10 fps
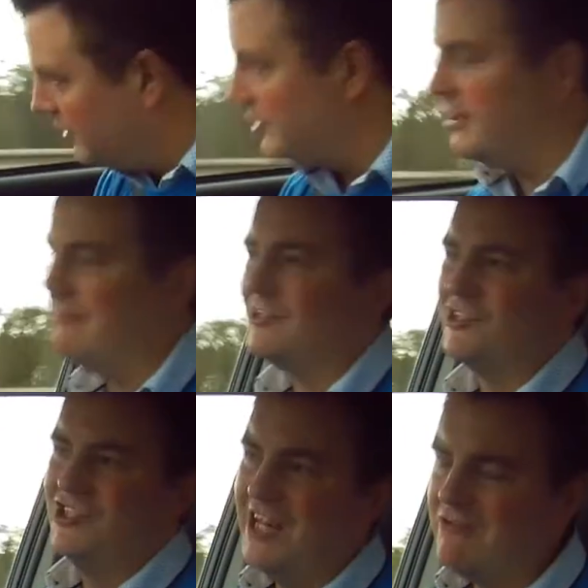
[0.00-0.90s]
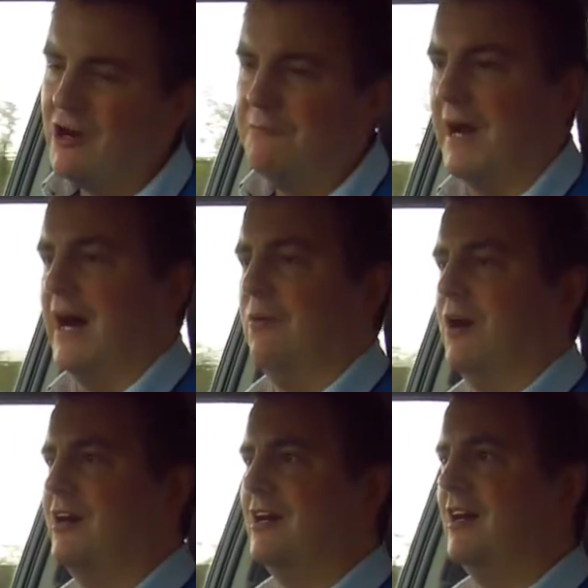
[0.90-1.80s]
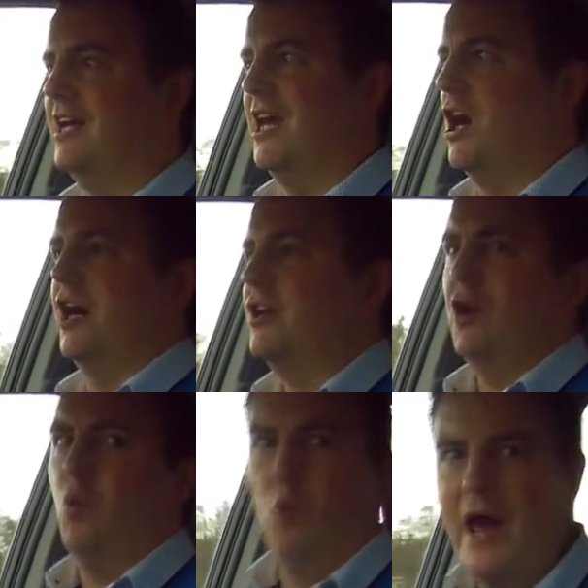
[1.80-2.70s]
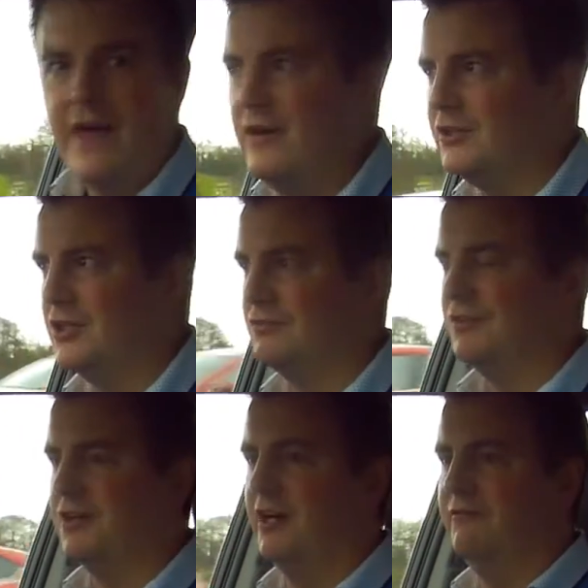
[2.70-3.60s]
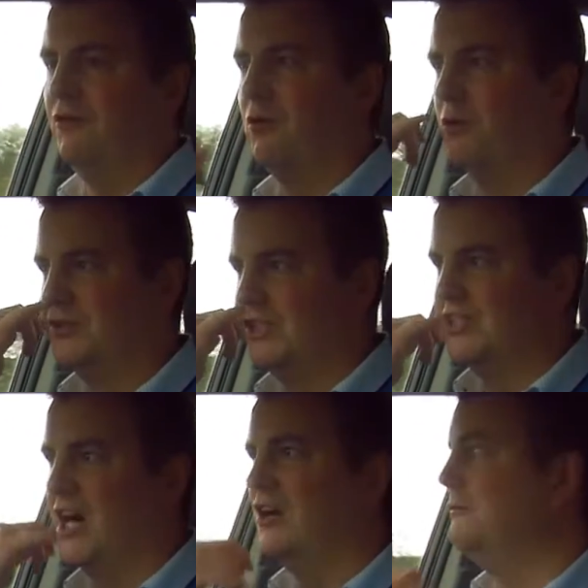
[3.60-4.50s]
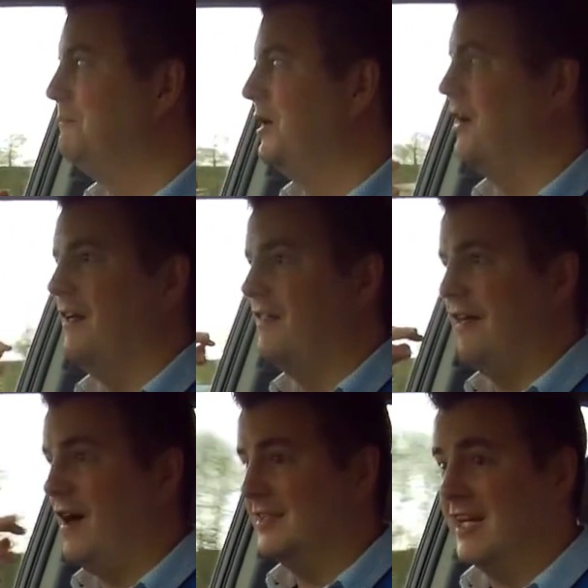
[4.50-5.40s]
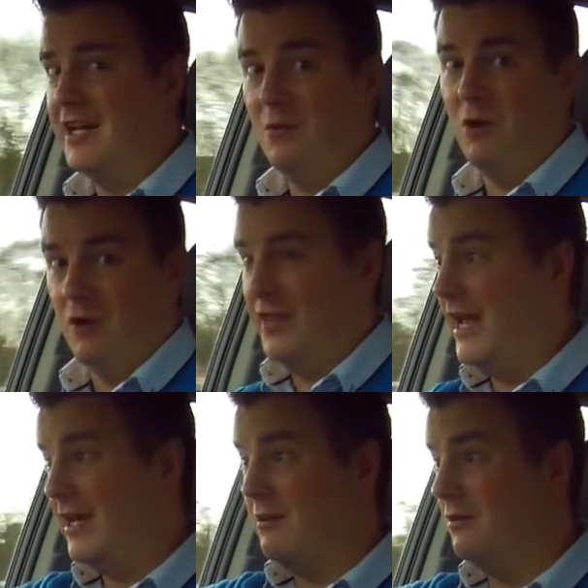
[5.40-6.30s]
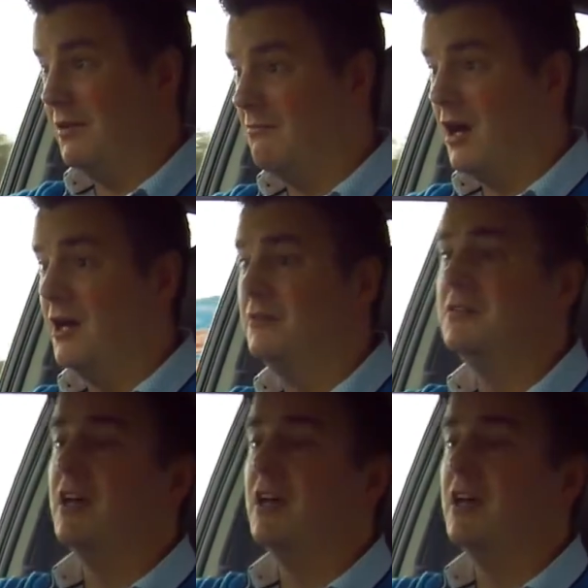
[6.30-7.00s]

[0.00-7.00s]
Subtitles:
There is zero power. I don't know where those 134 horses go, but I tell you what, they ain't going on the road.